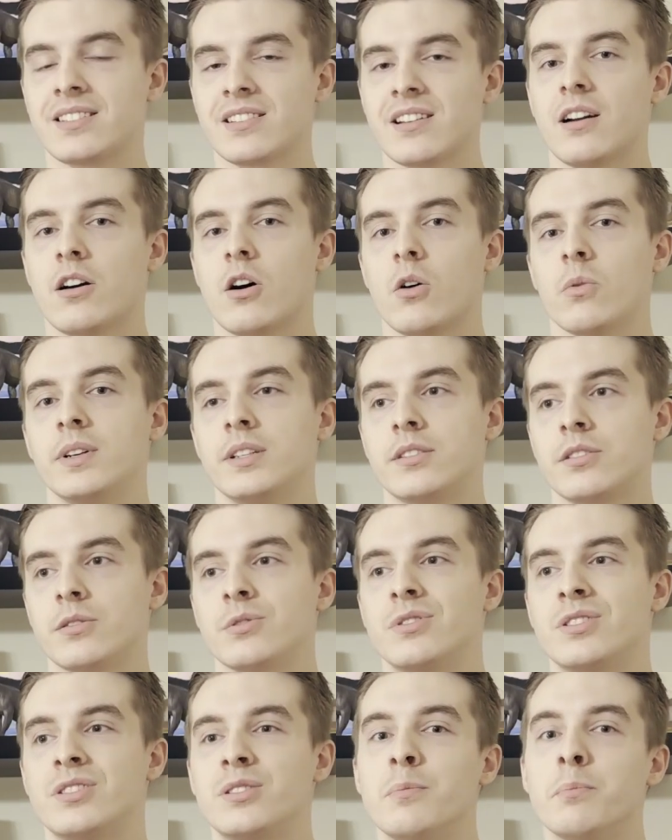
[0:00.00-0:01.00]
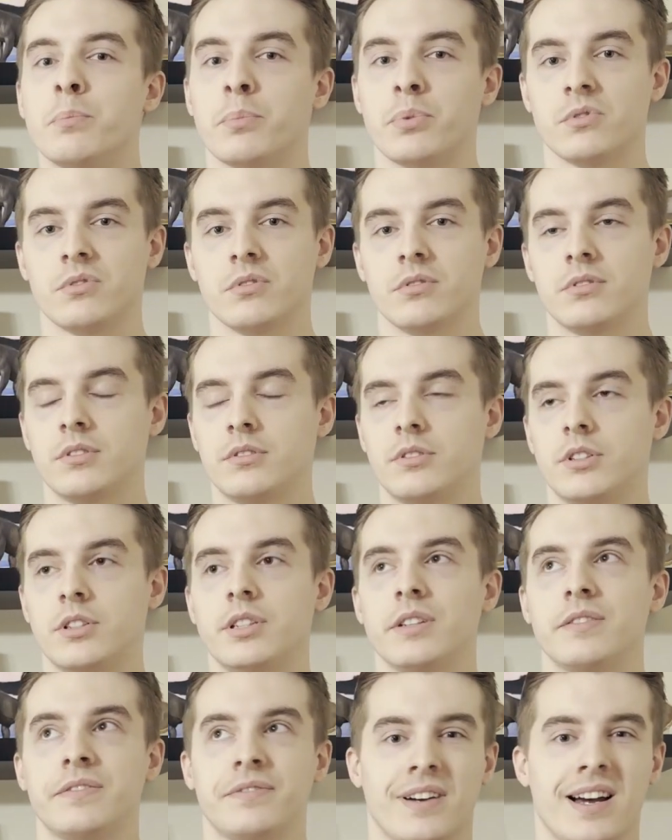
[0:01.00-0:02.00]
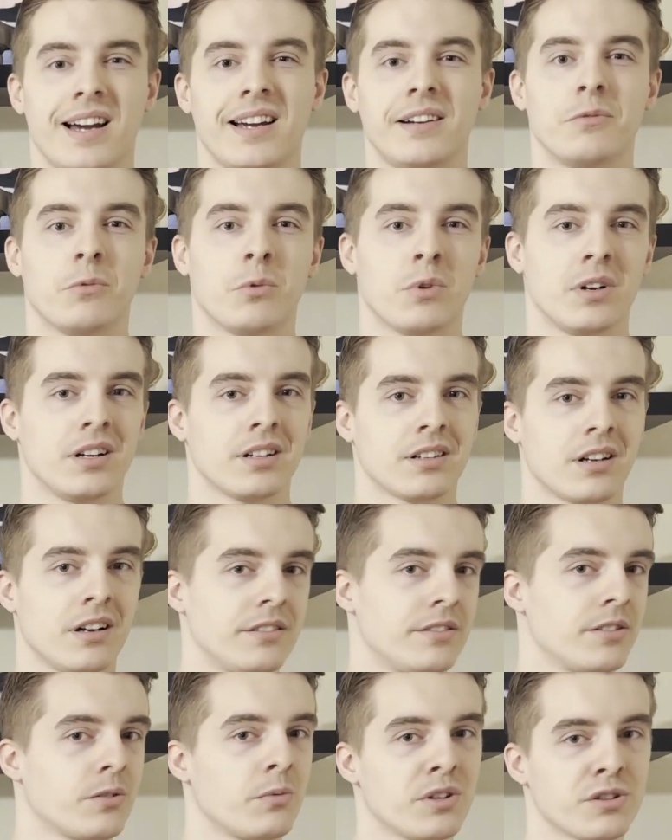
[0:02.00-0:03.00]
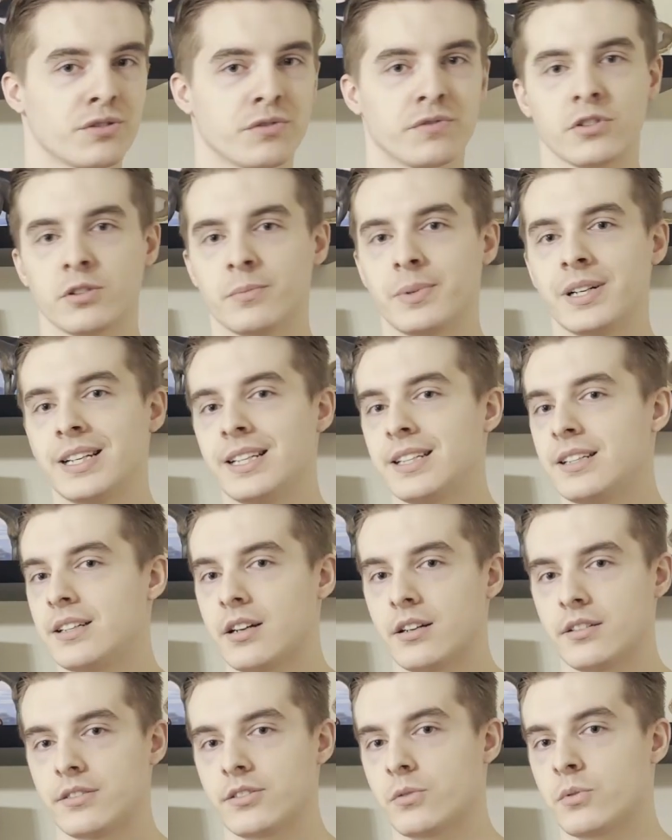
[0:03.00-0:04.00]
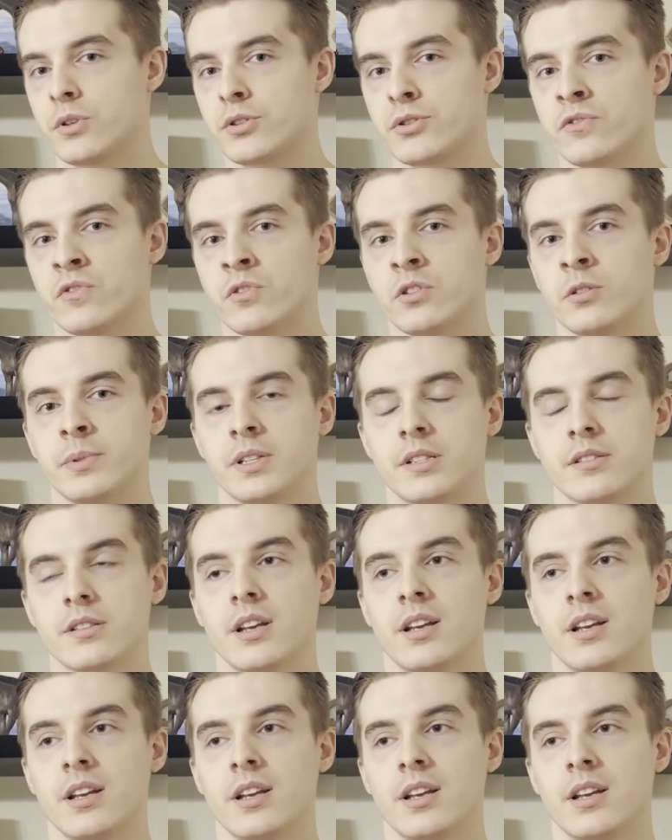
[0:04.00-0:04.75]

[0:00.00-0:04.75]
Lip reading: not always so simple to define what a consequential verb and an inconsequential verb is.